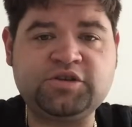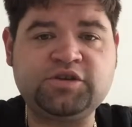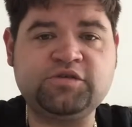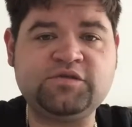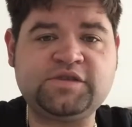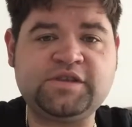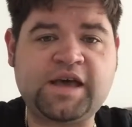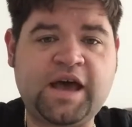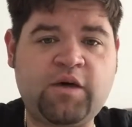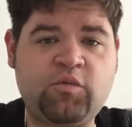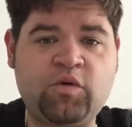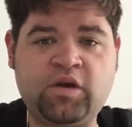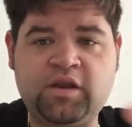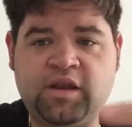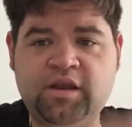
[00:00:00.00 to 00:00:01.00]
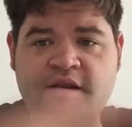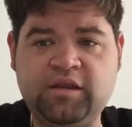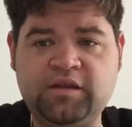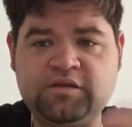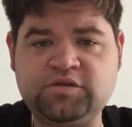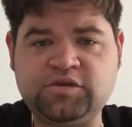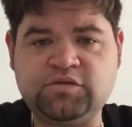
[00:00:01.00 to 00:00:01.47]
choose that one, and
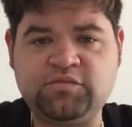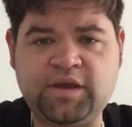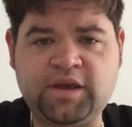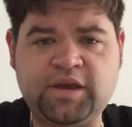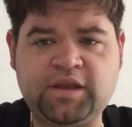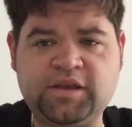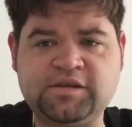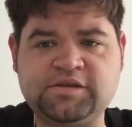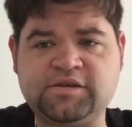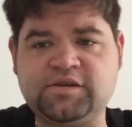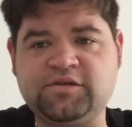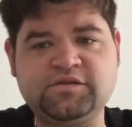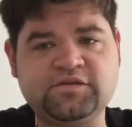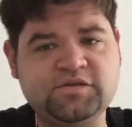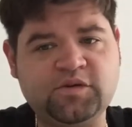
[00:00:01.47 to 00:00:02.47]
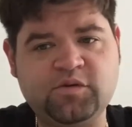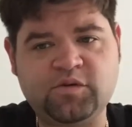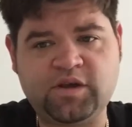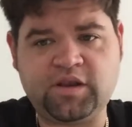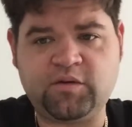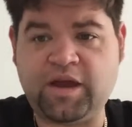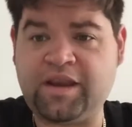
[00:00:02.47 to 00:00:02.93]
it should make it easier. So
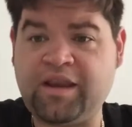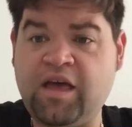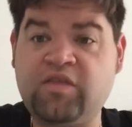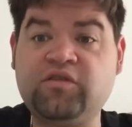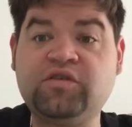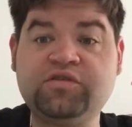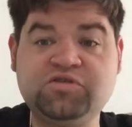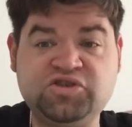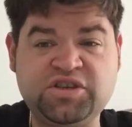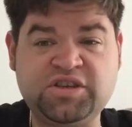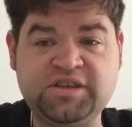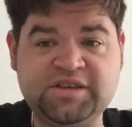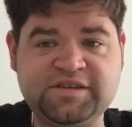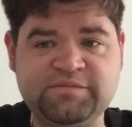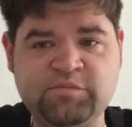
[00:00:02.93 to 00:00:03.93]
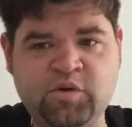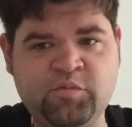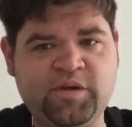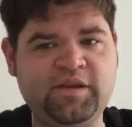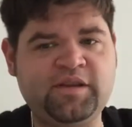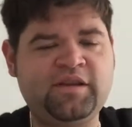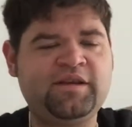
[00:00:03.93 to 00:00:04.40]
anyway, another genius
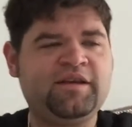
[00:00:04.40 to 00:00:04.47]
moment.